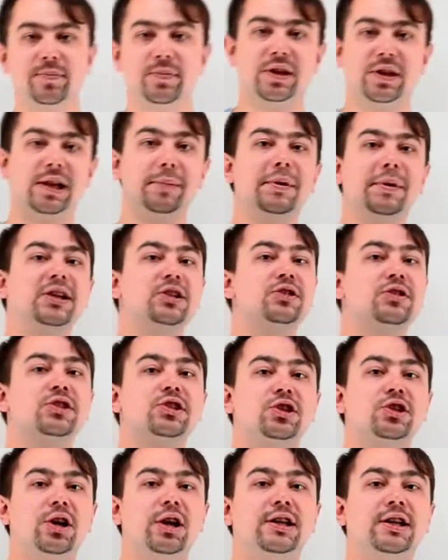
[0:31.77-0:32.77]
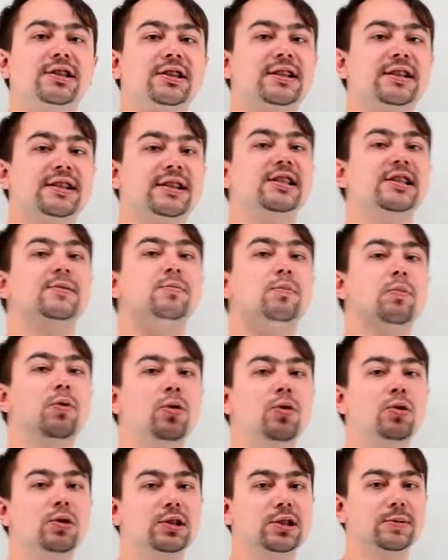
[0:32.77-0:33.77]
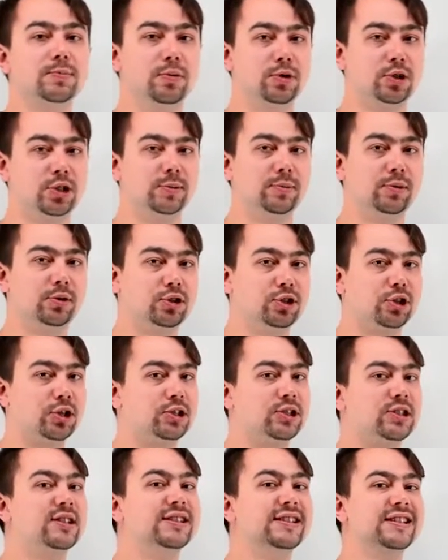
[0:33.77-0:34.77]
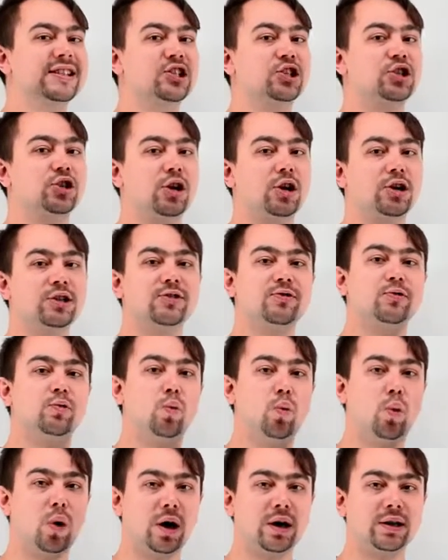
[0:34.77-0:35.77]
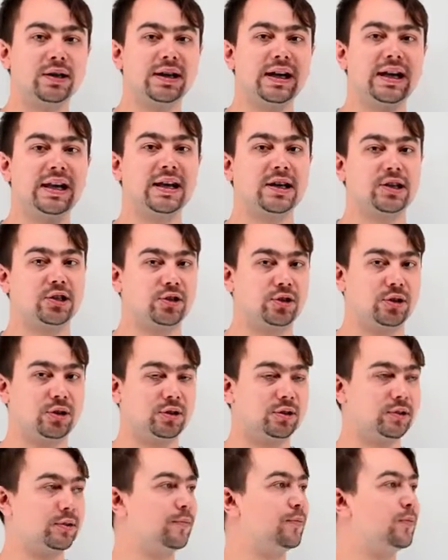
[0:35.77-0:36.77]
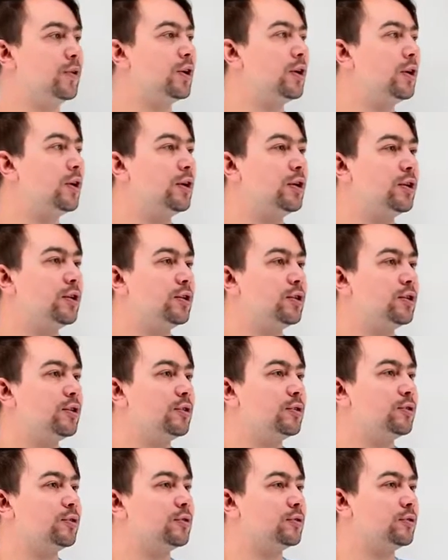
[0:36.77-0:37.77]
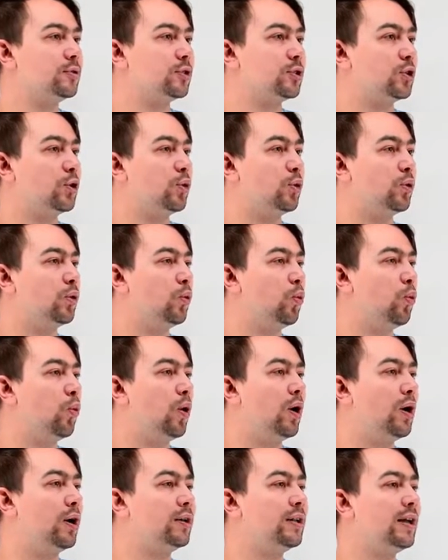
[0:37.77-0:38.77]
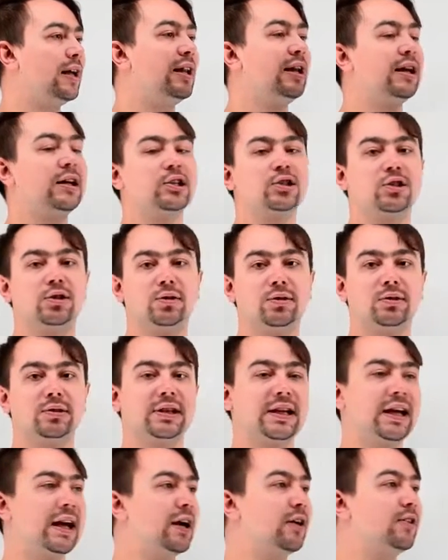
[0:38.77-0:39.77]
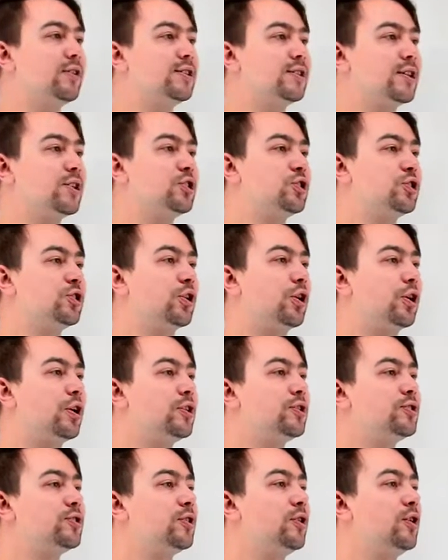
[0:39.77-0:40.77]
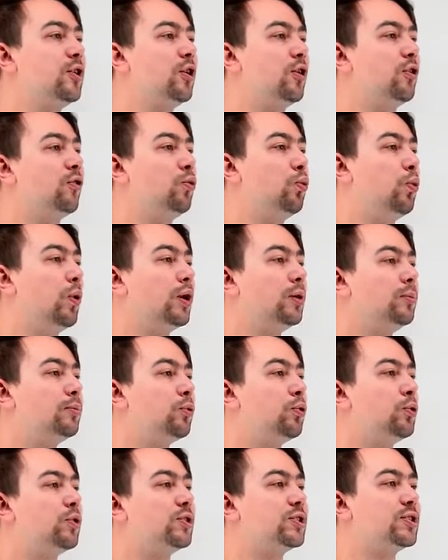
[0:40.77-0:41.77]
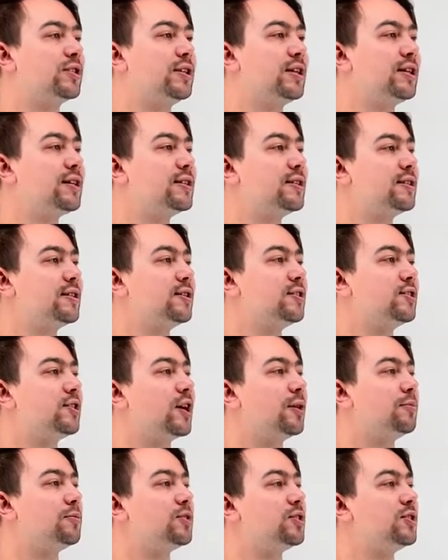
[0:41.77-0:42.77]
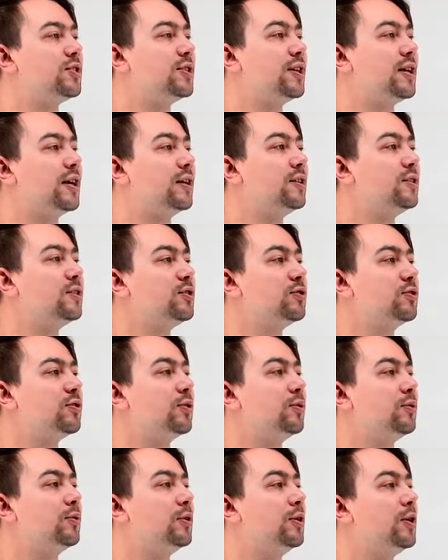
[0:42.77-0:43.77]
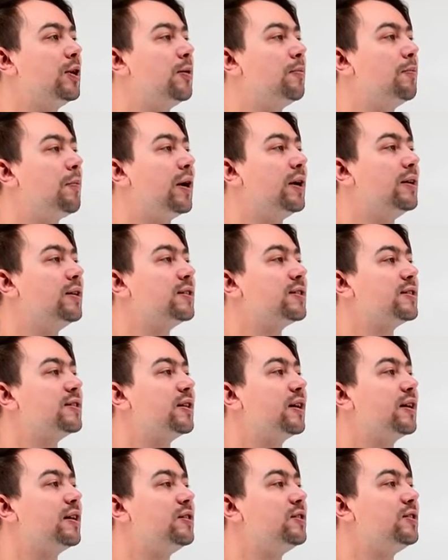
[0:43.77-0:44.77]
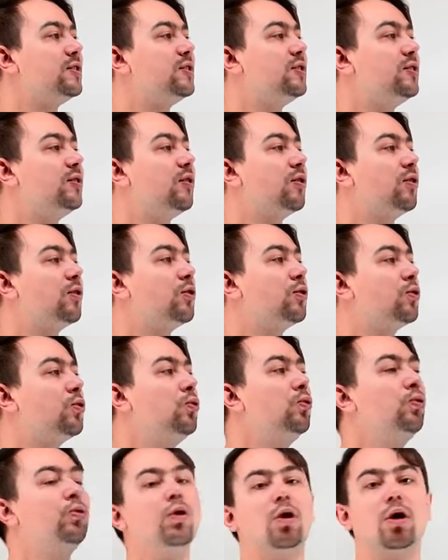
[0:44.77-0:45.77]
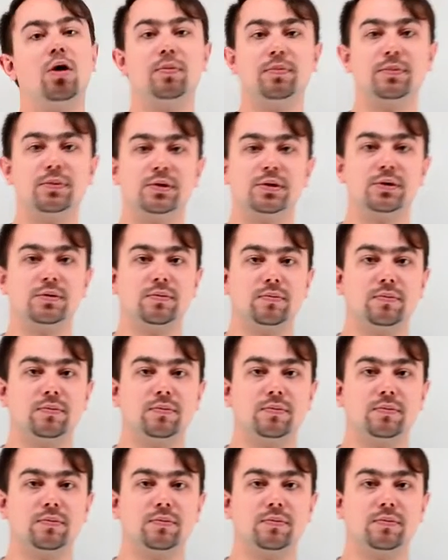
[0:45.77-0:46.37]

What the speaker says: The elementary charge is the smallest possible charge. It's the charge of one electron. So, one electron carries a charge of 1.6 times 10 to the minus 19th coulombs.